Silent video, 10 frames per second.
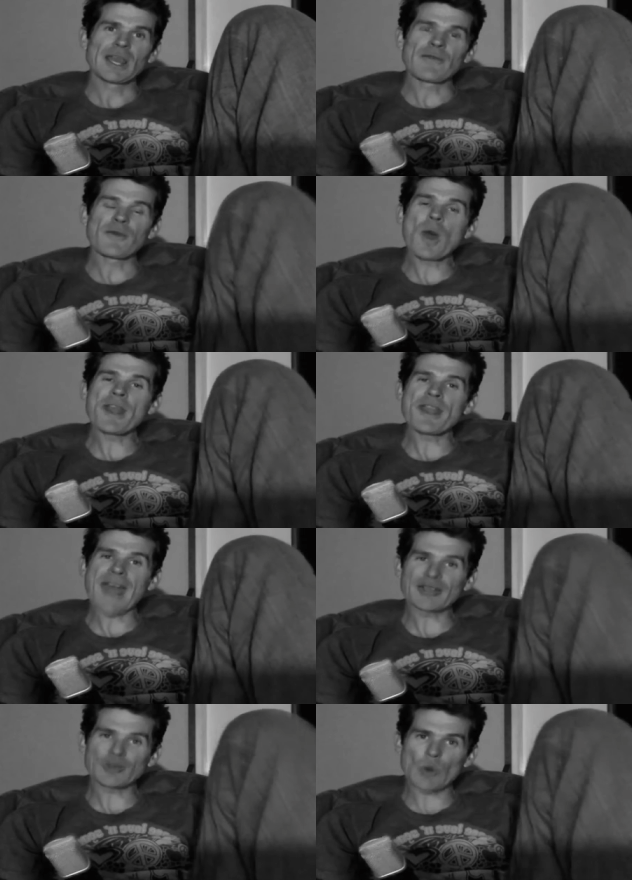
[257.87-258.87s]
If you want
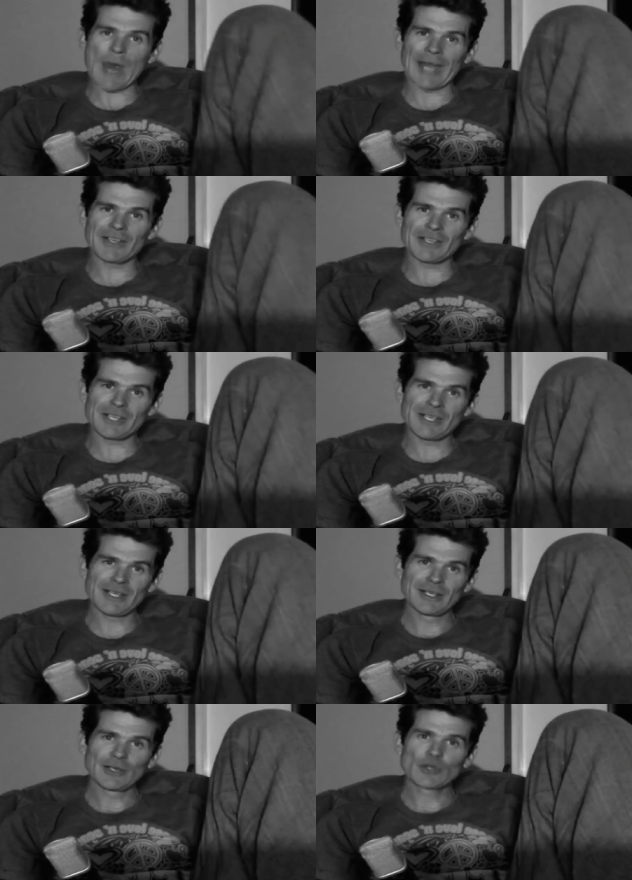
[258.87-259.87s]
natural
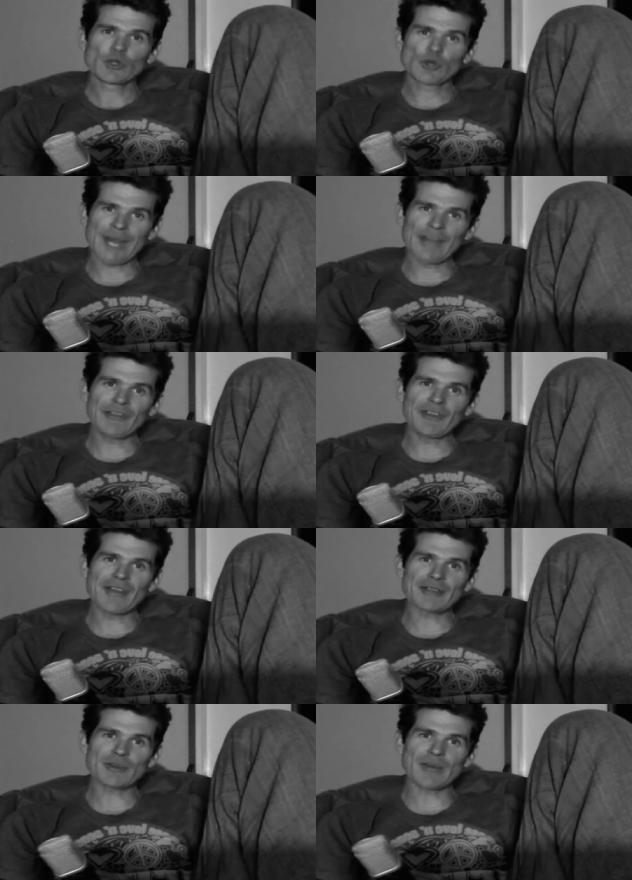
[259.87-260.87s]
energy, crazy
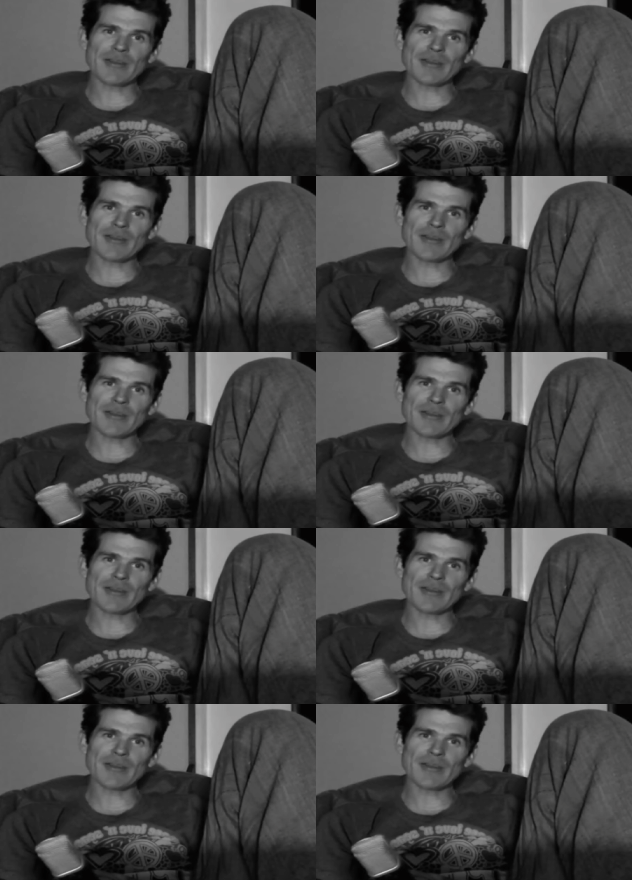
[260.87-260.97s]
natural